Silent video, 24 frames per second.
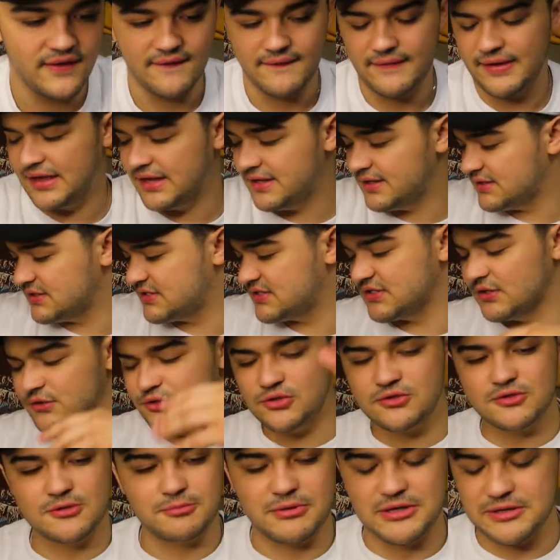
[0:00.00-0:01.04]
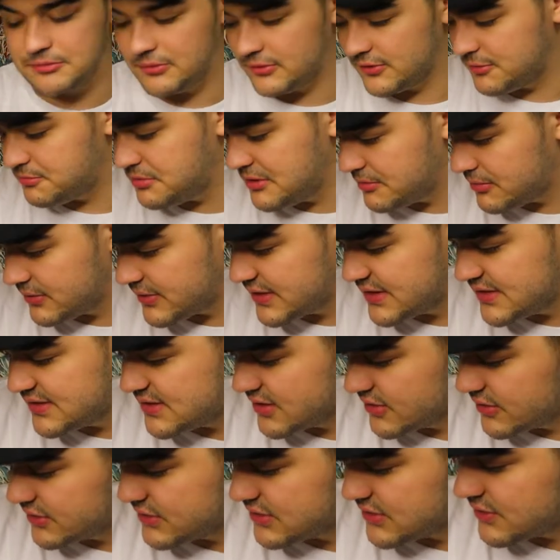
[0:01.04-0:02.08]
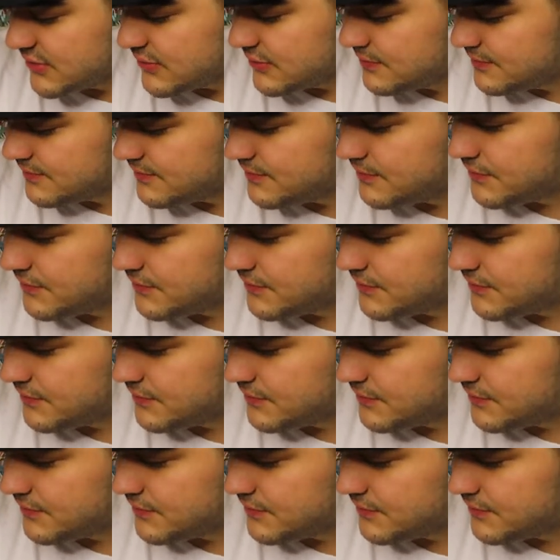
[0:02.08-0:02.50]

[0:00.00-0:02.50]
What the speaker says: And so do the people. The people get a 0 too.